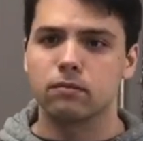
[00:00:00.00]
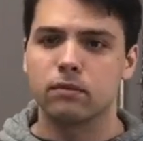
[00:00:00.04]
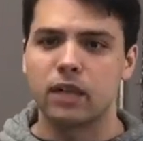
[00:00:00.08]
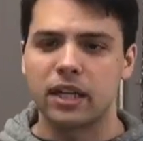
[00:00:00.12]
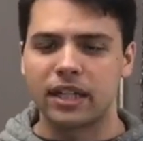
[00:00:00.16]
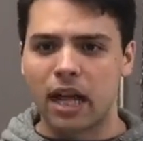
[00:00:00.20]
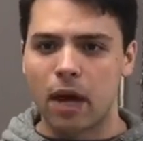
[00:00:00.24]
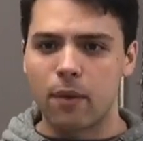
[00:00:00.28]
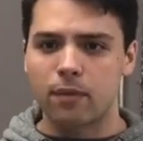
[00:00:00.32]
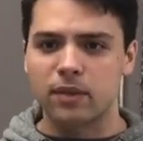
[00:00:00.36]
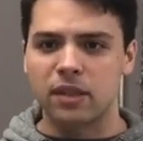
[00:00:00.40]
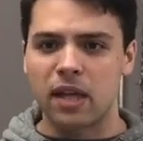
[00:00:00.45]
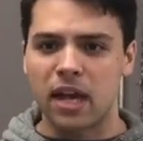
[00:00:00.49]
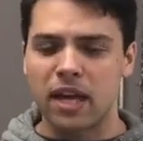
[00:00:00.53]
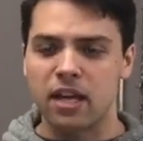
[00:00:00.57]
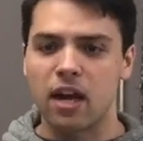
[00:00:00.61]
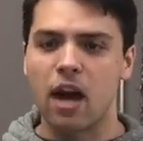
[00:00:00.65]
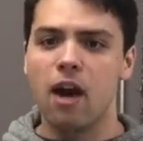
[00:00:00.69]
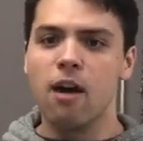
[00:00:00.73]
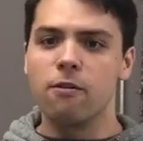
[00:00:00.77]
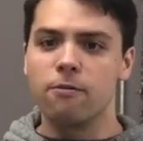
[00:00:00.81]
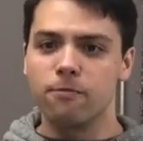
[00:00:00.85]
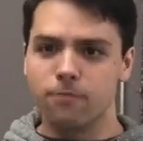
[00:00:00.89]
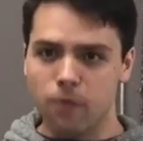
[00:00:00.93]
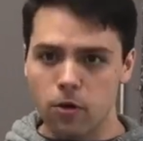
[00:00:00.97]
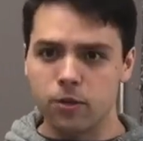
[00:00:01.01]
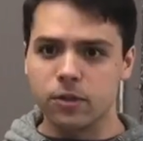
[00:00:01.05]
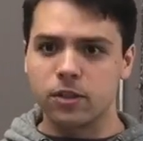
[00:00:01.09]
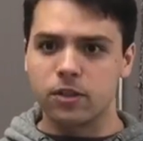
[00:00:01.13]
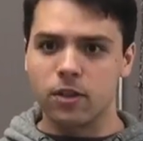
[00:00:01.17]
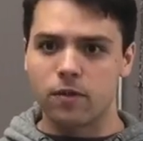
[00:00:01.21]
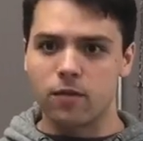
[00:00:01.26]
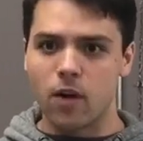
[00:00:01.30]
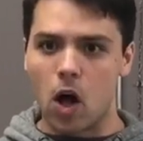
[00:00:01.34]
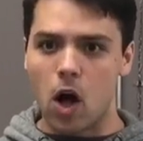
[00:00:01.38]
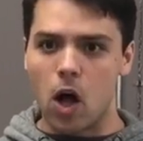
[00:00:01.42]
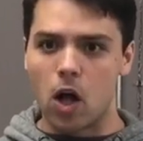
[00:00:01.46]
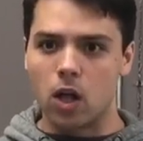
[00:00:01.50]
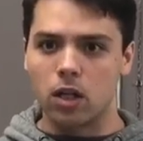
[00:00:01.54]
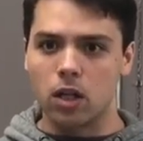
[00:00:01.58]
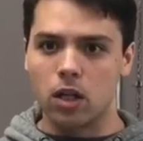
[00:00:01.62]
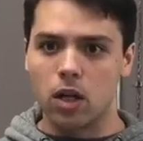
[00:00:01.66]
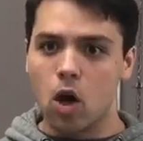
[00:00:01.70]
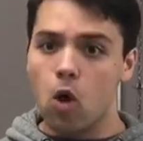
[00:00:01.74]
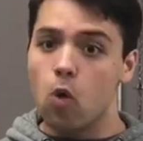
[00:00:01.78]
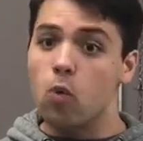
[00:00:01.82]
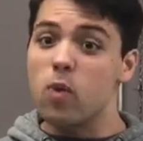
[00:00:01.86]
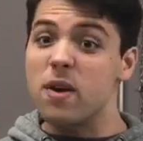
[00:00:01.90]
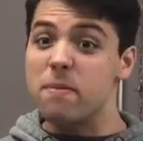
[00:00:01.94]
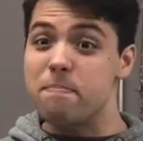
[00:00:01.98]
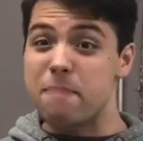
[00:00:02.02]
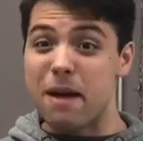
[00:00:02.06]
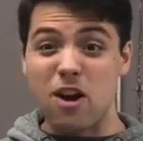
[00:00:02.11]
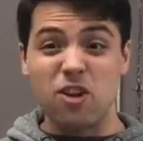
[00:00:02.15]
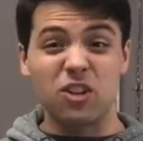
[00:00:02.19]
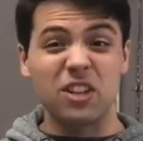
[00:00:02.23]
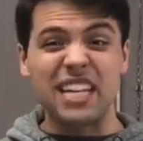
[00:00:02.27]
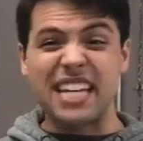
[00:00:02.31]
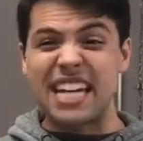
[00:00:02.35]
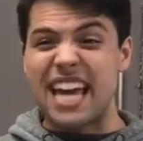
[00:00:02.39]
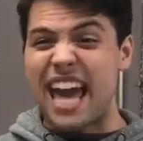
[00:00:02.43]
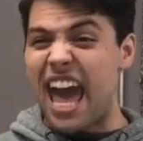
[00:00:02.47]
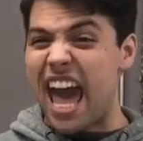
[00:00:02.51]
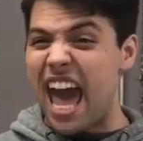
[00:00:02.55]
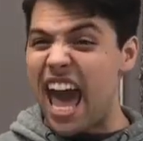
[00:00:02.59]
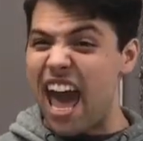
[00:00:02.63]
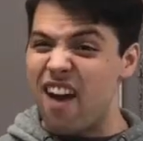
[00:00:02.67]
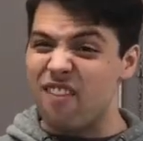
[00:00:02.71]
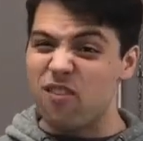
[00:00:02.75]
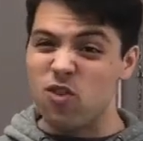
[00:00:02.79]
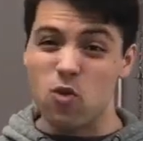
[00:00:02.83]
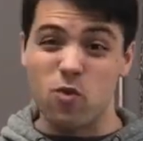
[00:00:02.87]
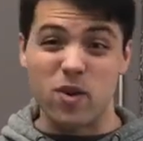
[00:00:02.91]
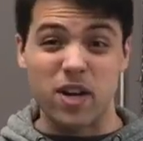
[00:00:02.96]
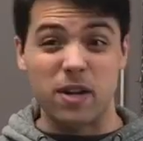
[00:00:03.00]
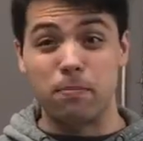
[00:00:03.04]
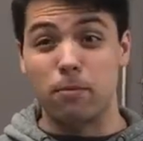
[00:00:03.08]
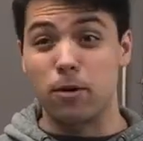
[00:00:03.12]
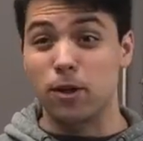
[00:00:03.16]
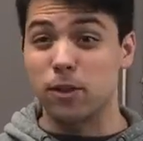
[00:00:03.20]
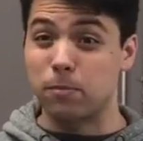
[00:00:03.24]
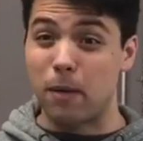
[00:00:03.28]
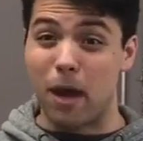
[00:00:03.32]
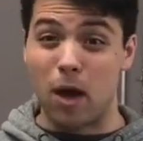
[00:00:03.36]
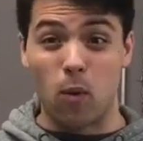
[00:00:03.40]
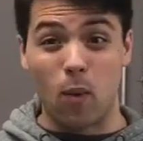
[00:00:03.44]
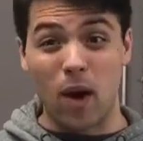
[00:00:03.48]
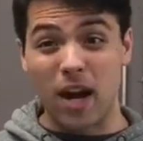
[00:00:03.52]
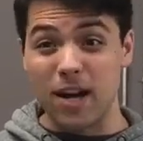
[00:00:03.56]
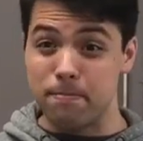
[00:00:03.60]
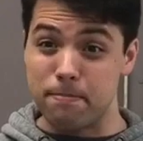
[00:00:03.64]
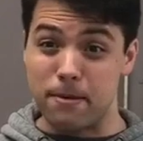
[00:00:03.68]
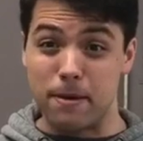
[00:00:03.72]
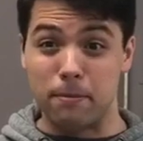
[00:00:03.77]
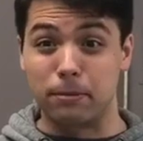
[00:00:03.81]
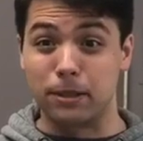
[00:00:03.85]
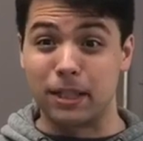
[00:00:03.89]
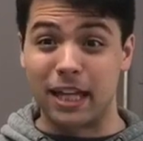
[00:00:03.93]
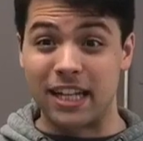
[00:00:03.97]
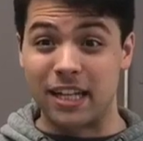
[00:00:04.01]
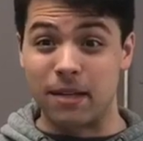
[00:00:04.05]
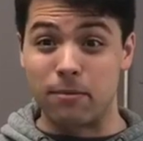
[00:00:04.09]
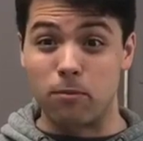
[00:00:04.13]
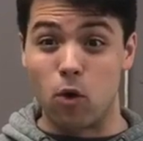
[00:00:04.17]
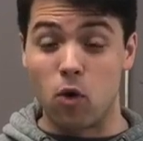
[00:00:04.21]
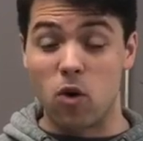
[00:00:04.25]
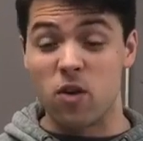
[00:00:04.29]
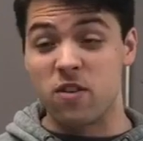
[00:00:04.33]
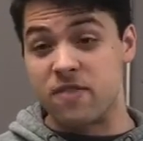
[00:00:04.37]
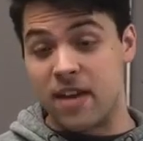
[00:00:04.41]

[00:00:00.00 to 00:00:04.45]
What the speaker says: And I was like, first of all, we barely ever read books by white people anymore,